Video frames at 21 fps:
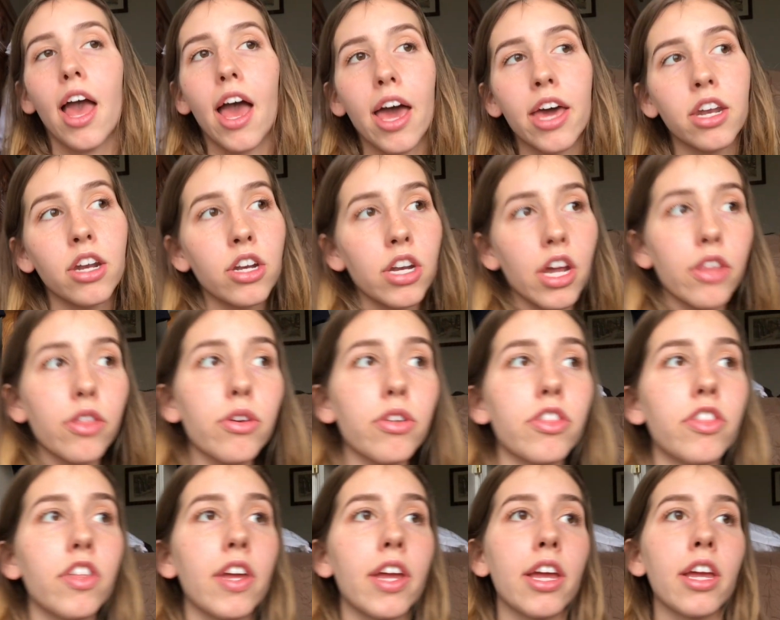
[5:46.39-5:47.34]
And another
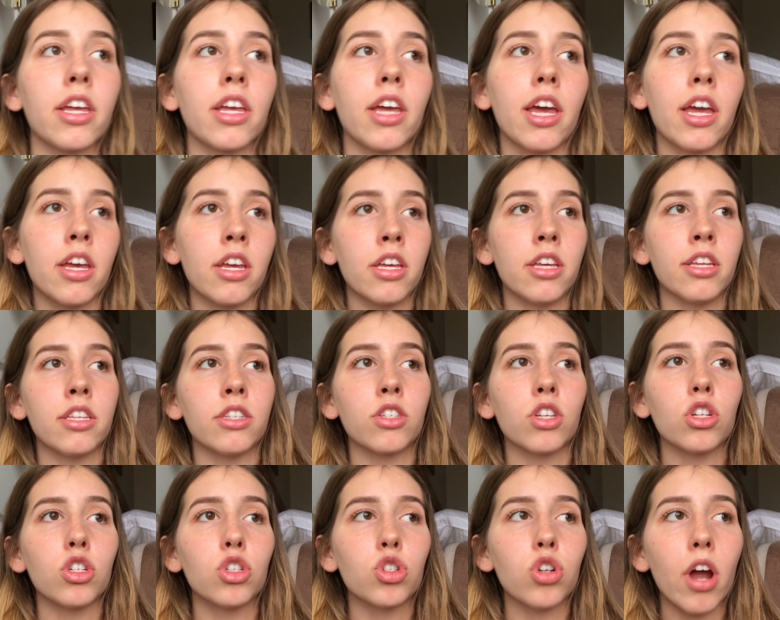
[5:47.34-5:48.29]
thing is
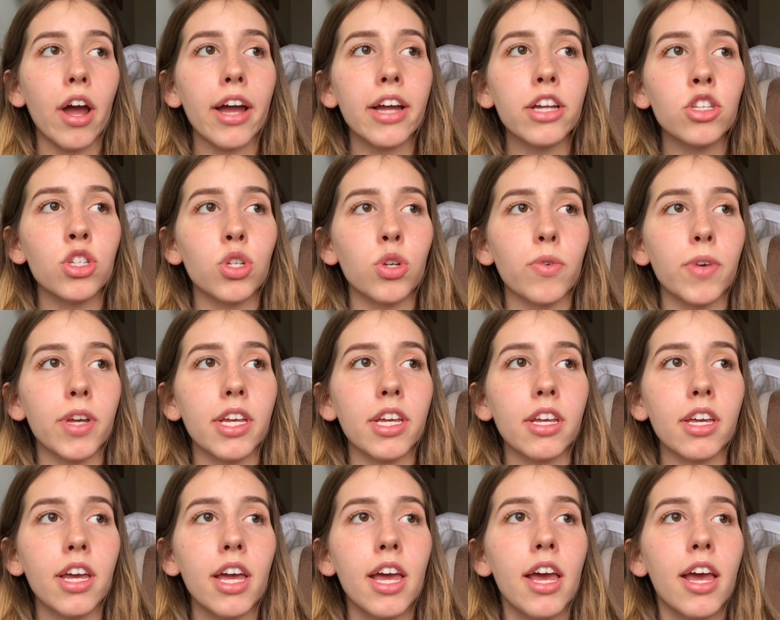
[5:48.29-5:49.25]
try
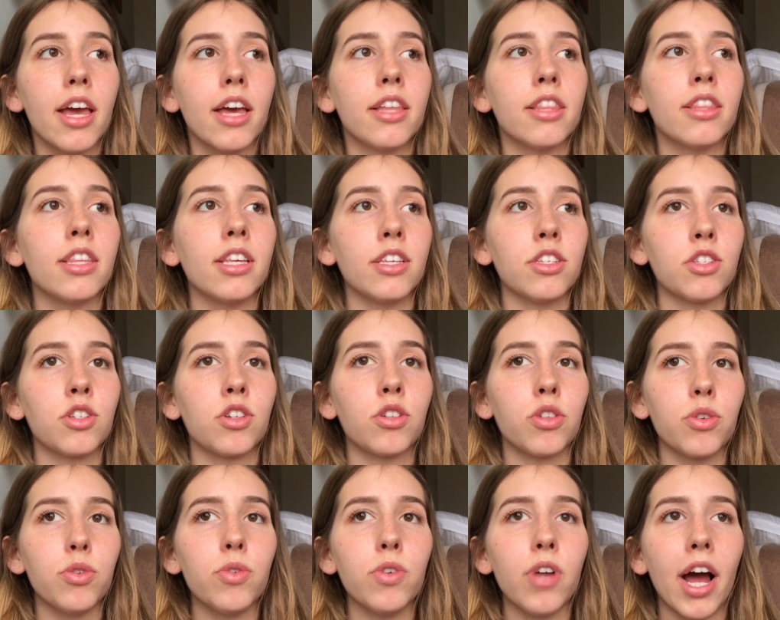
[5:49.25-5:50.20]
doing these
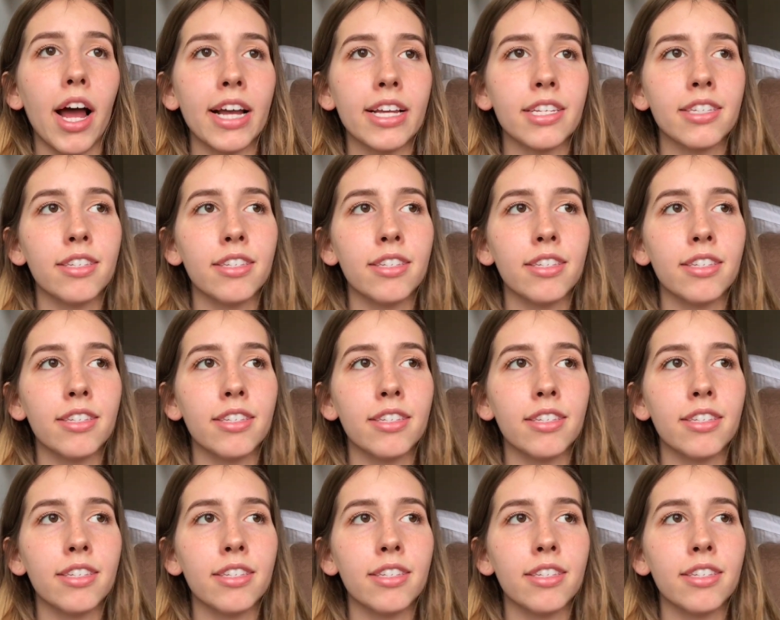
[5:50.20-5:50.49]
glute